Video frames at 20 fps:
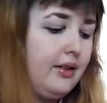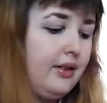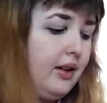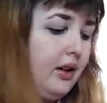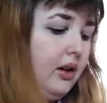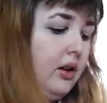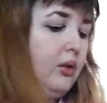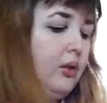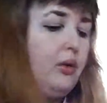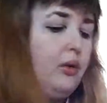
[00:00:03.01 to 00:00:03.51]

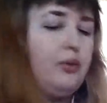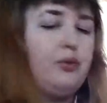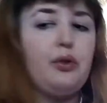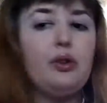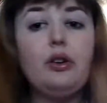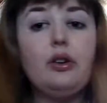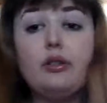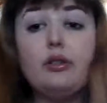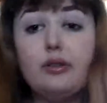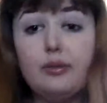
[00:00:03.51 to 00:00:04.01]
so
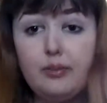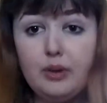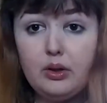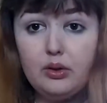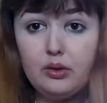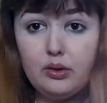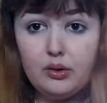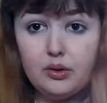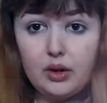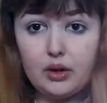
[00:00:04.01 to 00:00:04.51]
for those of
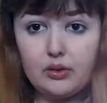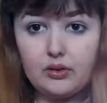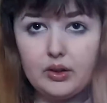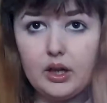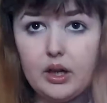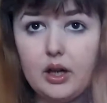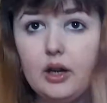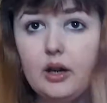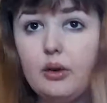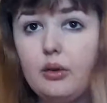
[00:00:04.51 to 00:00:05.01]
you who don't
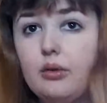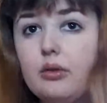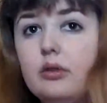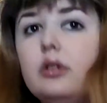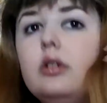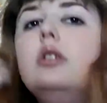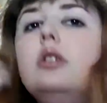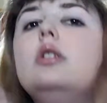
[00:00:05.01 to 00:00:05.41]
know,